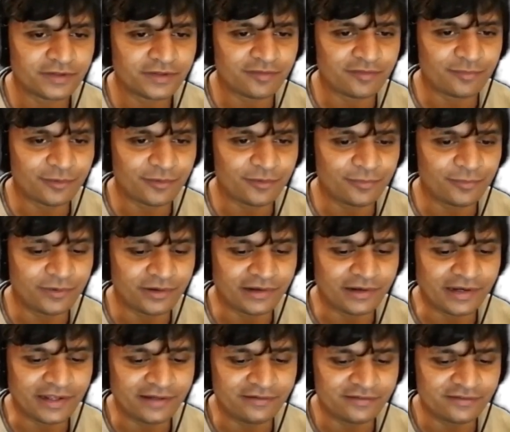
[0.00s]
let's put a
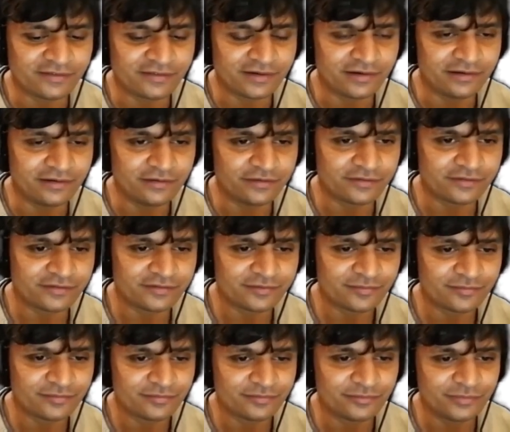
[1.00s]
print line just so it
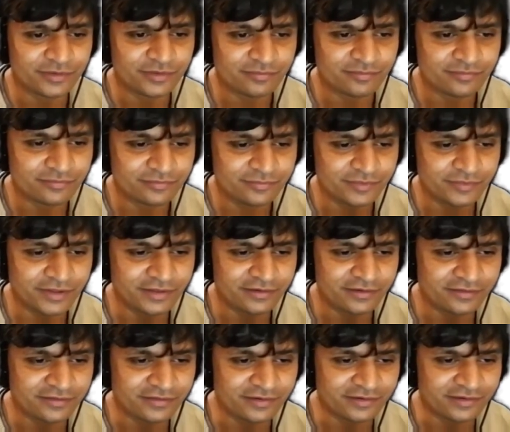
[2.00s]
looks a bit
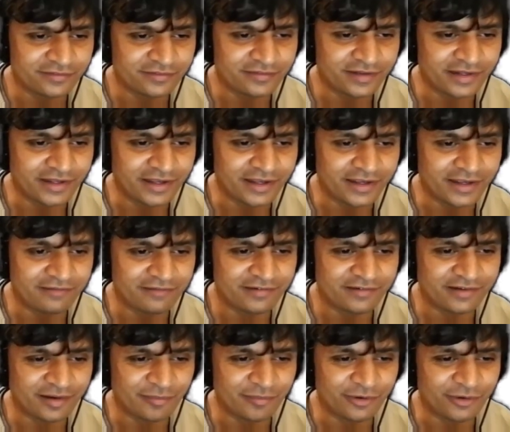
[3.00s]
neater. So you'll see like
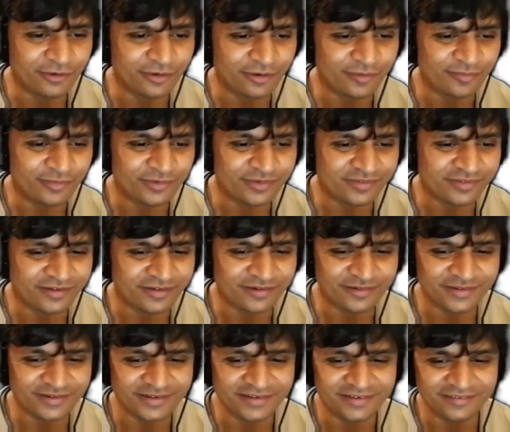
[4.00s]
every time a dot prints
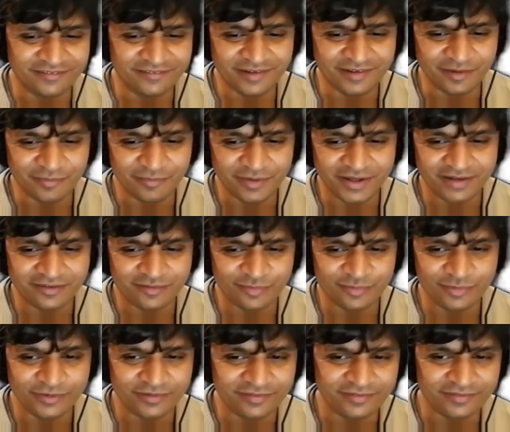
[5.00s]
out and then every time X
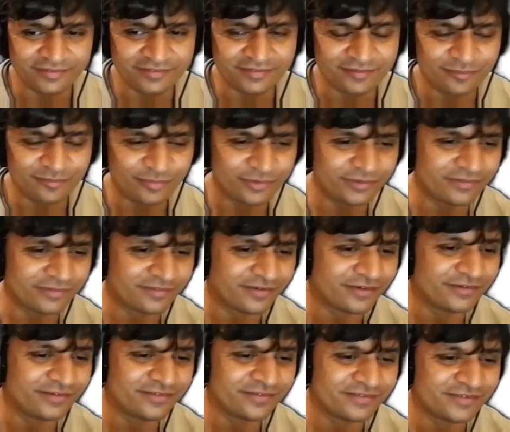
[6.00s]
prints
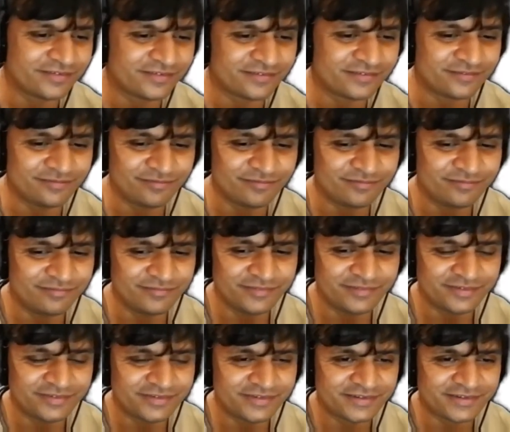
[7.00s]
out, it's just
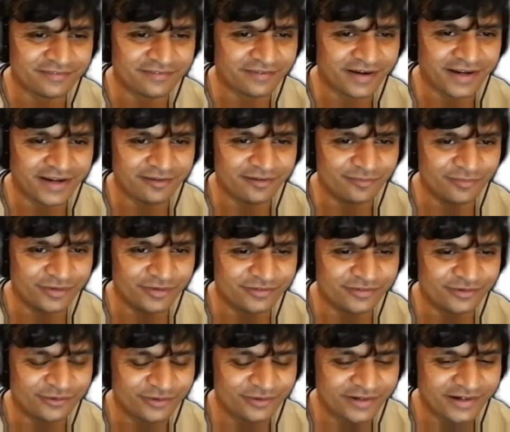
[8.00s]
random.
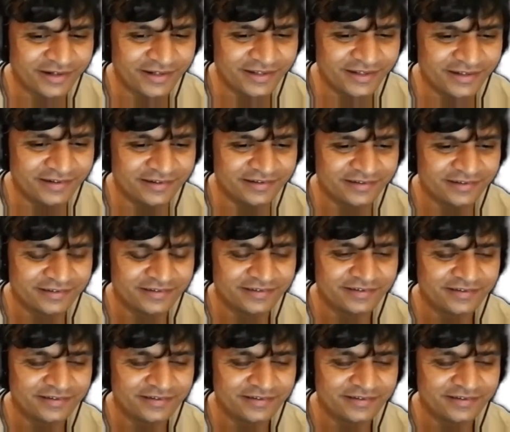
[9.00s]
There's no clear